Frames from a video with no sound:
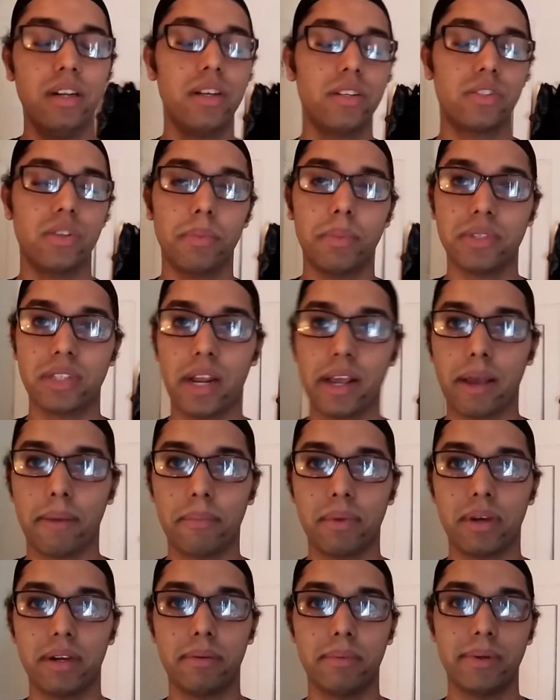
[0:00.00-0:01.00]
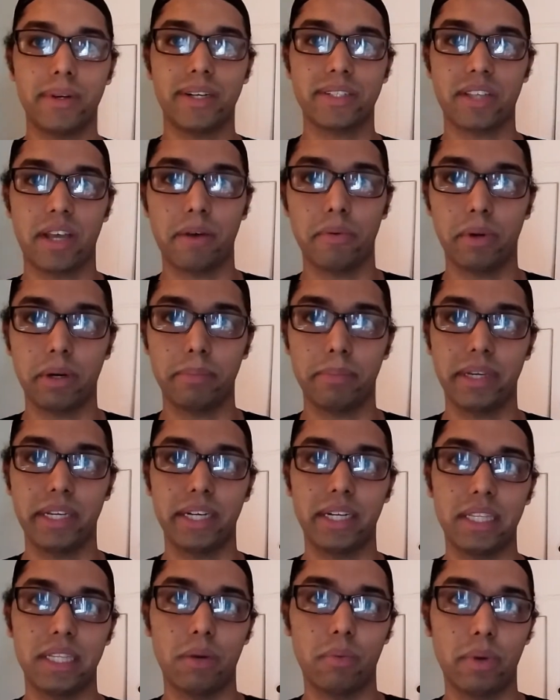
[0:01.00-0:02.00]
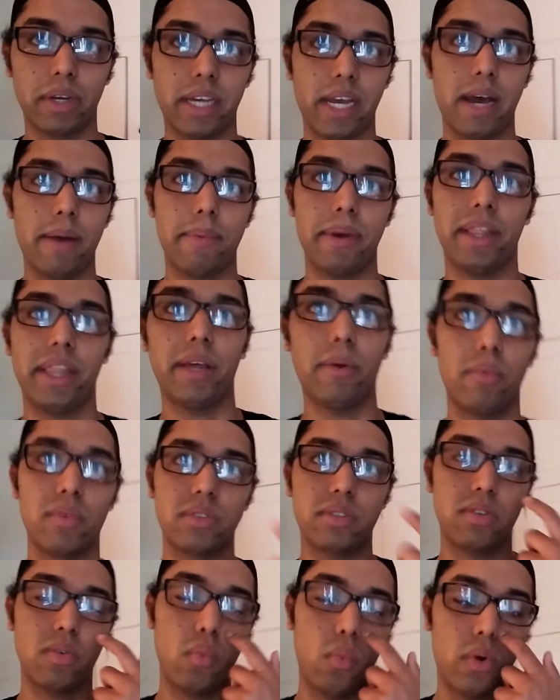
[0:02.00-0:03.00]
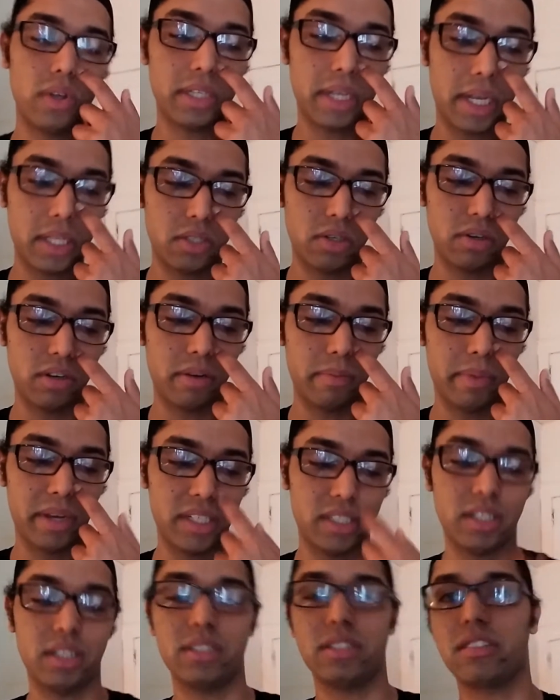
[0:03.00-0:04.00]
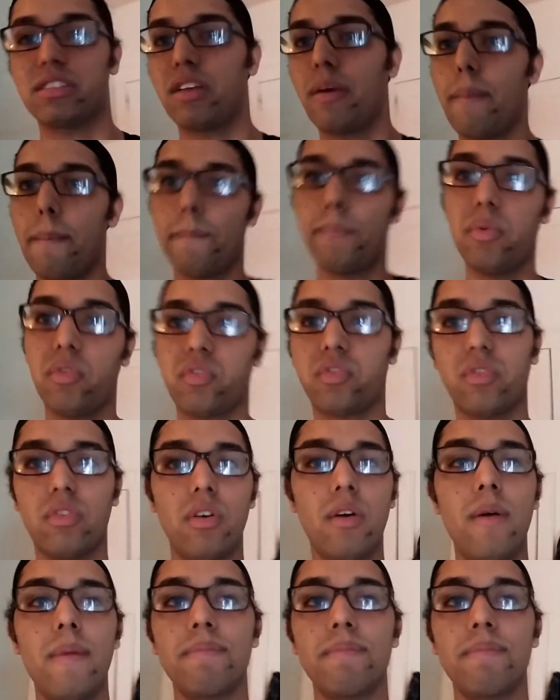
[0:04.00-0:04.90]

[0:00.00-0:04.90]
So most likely I'm gonna be outside with a beanie and the wig cap, and then once once I get to a convention, just like, uh, poof,